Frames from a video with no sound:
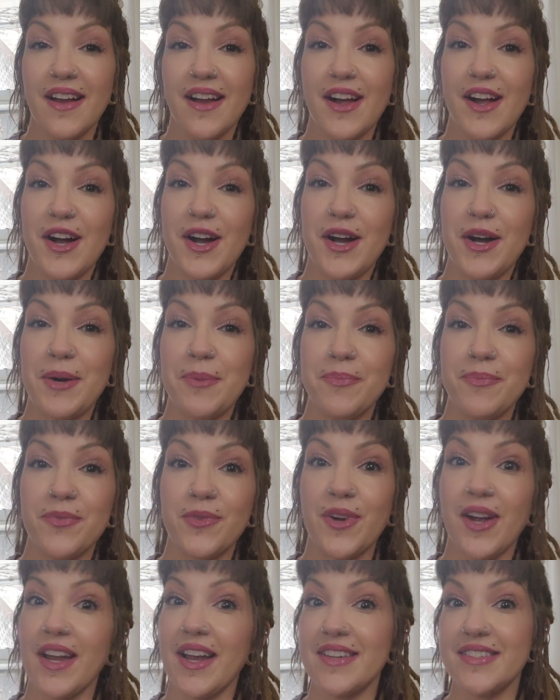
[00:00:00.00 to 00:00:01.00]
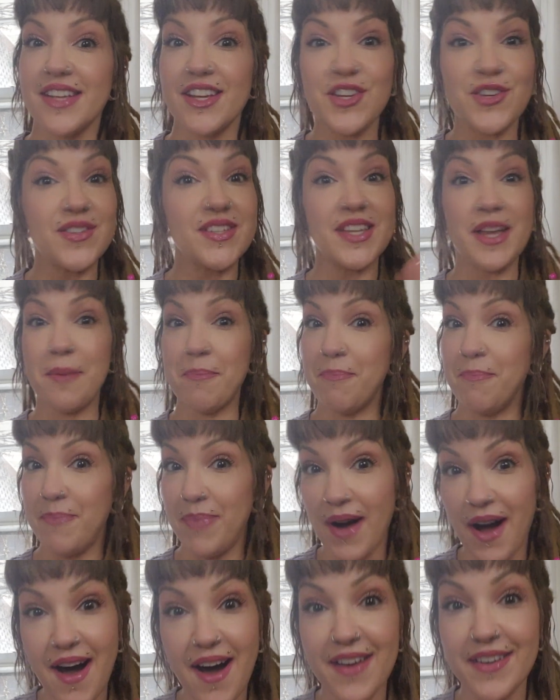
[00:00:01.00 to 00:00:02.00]
um, or I guess like you could say
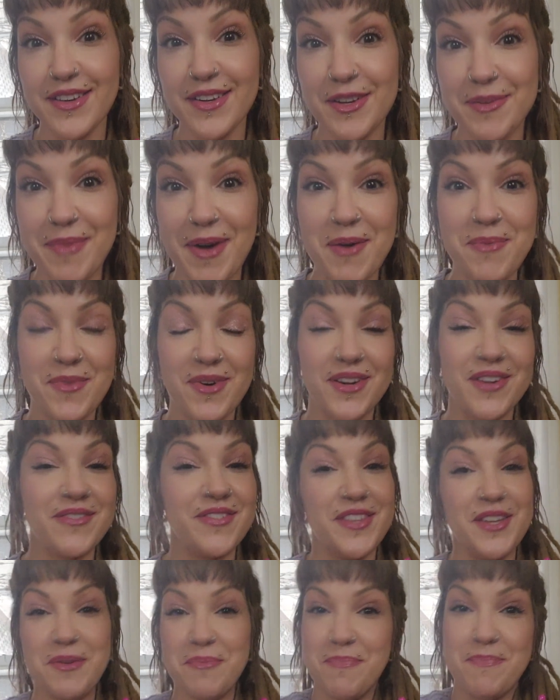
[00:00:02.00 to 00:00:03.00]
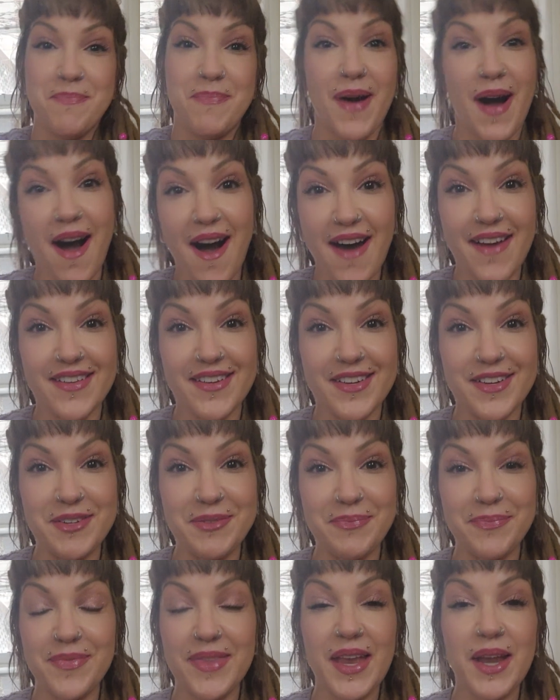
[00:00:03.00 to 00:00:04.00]
bottom. I'm one of the
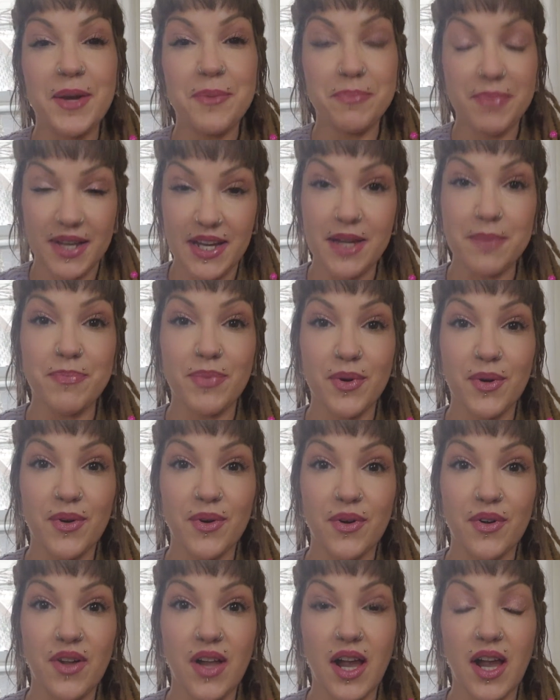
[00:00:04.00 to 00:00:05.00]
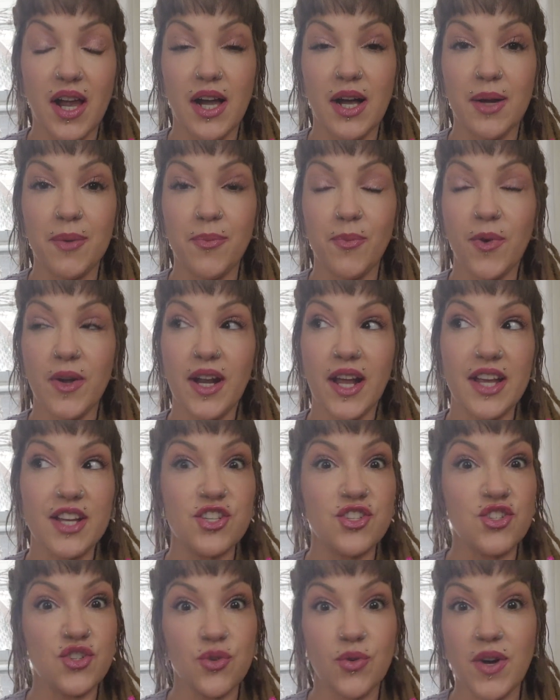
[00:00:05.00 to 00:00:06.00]
bottom people. Um, when I
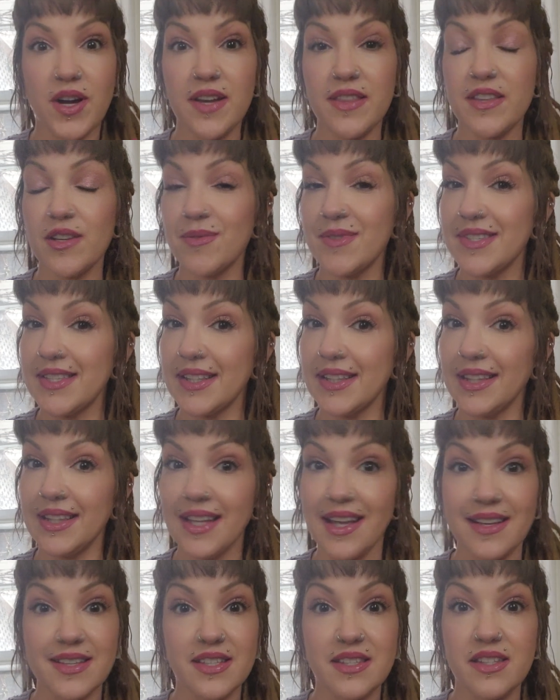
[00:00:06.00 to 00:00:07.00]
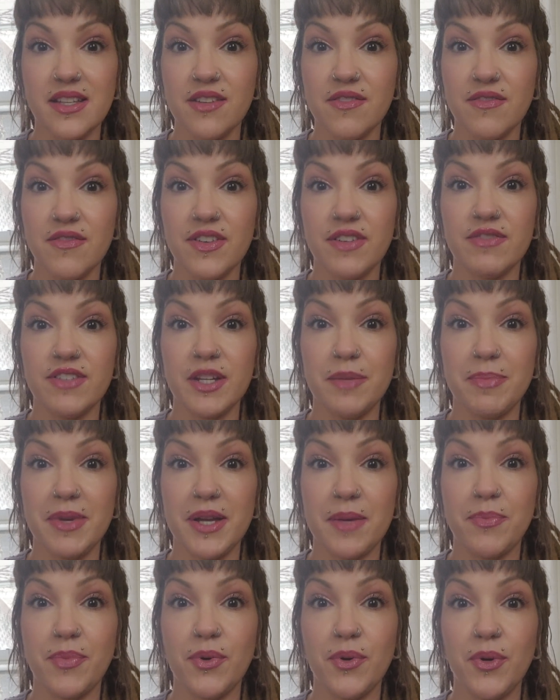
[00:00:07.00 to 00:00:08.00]
joined, there was less than 50
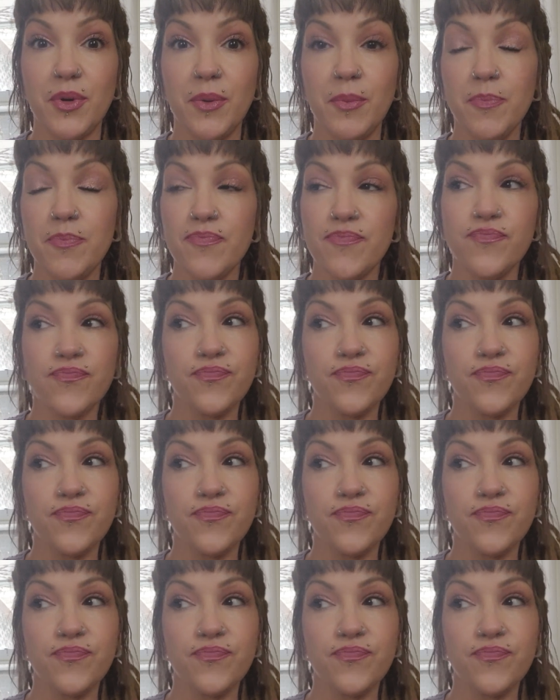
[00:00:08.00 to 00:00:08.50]
people.